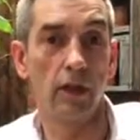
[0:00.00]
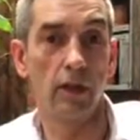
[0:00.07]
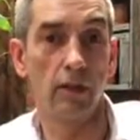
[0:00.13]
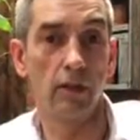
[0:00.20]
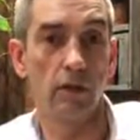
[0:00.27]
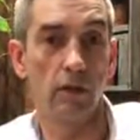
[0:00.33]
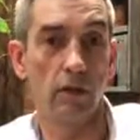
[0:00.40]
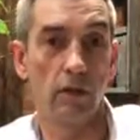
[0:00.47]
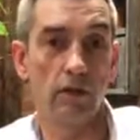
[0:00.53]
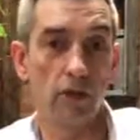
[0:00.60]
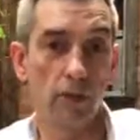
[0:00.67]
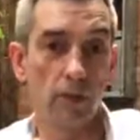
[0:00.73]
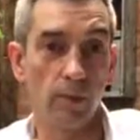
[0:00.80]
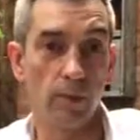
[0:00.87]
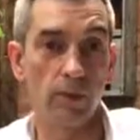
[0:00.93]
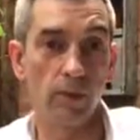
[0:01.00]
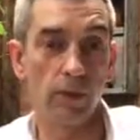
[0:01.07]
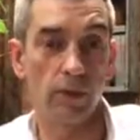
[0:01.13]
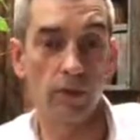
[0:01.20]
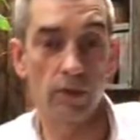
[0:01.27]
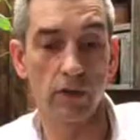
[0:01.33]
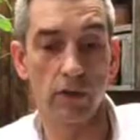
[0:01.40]
you're a legitimate
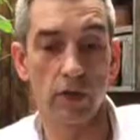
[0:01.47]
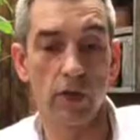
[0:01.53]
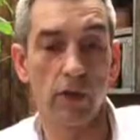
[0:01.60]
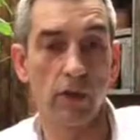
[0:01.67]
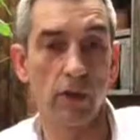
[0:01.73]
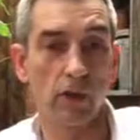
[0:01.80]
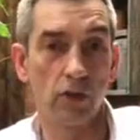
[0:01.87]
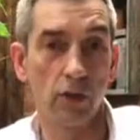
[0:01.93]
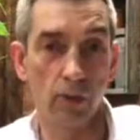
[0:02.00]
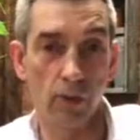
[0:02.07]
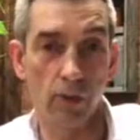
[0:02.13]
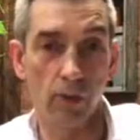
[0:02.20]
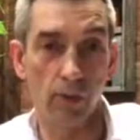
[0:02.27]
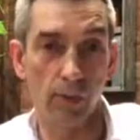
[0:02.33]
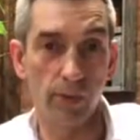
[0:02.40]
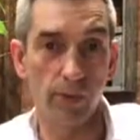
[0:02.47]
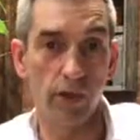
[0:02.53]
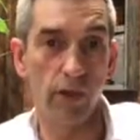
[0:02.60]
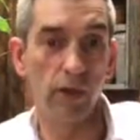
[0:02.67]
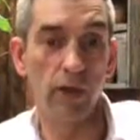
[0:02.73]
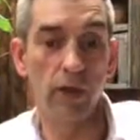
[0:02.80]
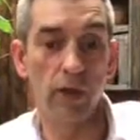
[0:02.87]
business, you're doing
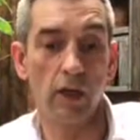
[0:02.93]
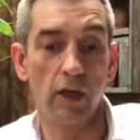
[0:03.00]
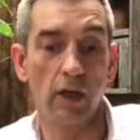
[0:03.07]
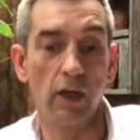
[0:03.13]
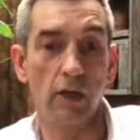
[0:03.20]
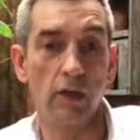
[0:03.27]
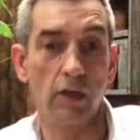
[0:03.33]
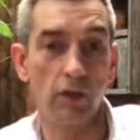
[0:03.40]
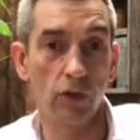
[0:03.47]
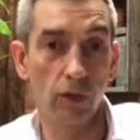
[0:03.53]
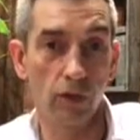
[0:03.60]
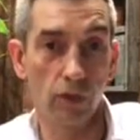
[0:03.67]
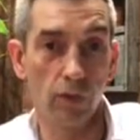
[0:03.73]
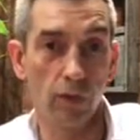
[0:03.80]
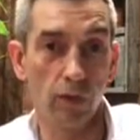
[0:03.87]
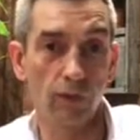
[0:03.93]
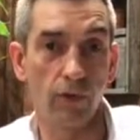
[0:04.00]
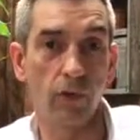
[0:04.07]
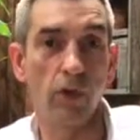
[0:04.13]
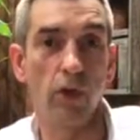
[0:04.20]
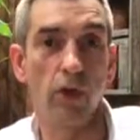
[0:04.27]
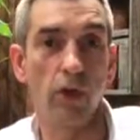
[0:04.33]
property, you've done some
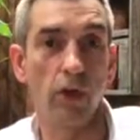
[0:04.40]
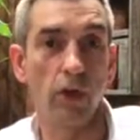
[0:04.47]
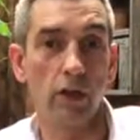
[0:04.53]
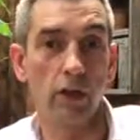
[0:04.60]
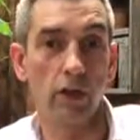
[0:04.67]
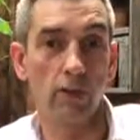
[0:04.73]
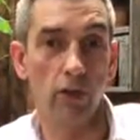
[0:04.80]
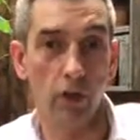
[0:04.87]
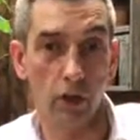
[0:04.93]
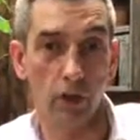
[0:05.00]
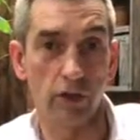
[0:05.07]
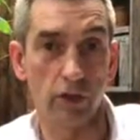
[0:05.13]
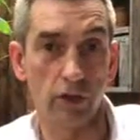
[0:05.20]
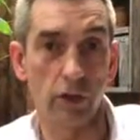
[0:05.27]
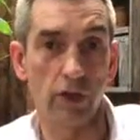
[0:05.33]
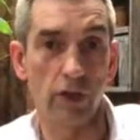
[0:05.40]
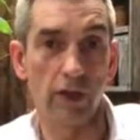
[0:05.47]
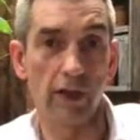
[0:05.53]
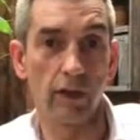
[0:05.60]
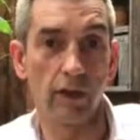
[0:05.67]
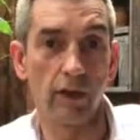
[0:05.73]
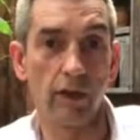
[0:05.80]
before, you've got a
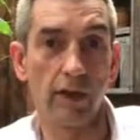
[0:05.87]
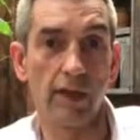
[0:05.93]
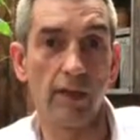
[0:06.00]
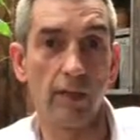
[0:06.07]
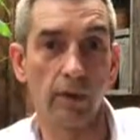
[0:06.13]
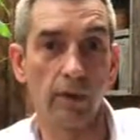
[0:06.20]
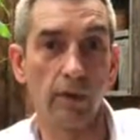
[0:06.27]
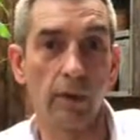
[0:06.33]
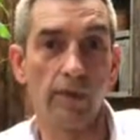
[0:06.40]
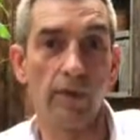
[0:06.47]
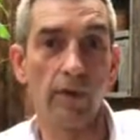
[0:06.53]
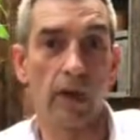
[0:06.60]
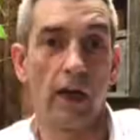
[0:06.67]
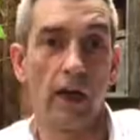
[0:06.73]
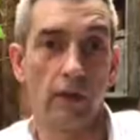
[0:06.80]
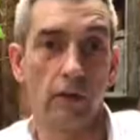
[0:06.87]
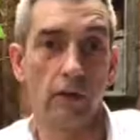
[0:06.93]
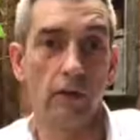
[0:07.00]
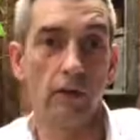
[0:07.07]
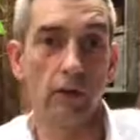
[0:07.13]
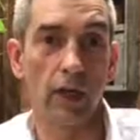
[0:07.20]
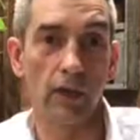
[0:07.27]
deal on the table, and
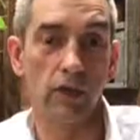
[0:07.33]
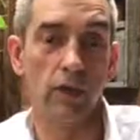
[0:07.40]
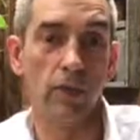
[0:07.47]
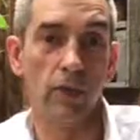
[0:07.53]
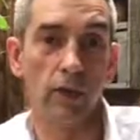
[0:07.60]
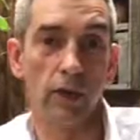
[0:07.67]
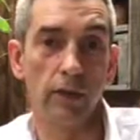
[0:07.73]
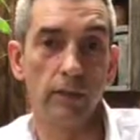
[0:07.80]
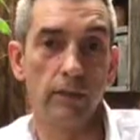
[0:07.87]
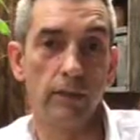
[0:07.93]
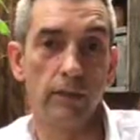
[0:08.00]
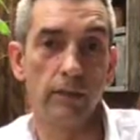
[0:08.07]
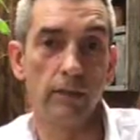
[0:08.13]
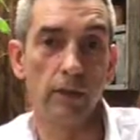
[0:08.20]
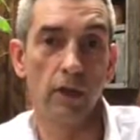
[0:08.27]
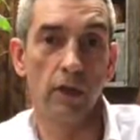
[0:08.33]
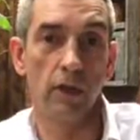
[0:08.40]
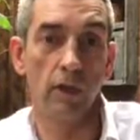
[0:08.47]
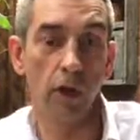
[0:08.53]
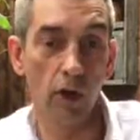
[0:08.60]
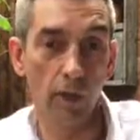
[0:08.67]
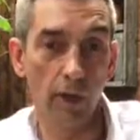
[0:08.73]
you'll get some money.
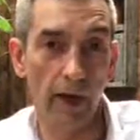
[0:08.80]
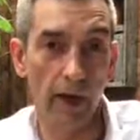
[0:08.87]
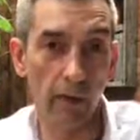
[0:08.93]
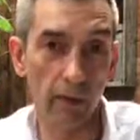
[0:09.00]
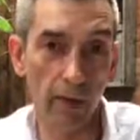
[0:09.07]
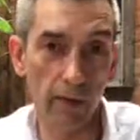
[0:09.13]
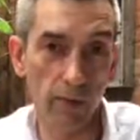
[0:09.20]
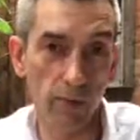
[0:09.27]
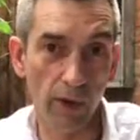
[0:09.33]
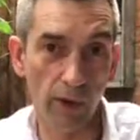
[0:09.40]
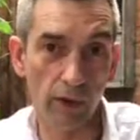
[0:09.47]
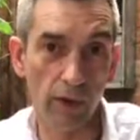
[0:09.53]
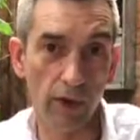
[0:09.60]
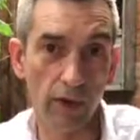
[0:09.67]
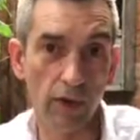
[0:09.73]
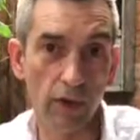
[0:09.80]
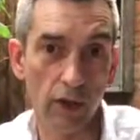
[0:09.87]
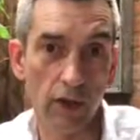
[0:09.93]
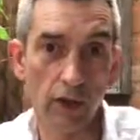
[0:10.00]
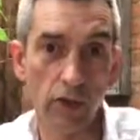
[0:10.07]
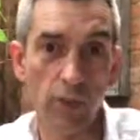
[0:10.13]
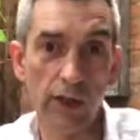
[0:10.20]
Well, I hope that helped. My name is Mark Irons, and
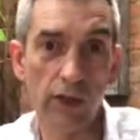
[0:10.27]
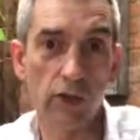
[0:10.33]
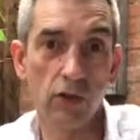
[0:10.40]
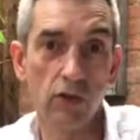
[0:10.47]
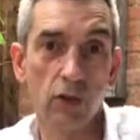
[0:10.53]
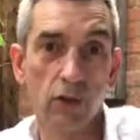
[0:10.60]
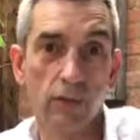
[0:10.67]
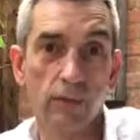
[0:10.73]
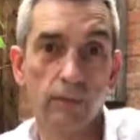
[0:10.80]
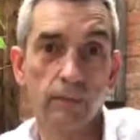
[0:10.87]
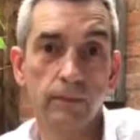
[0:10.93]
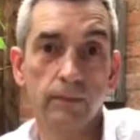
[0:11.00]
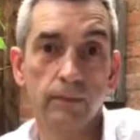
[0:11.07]
I'll speak to you soon.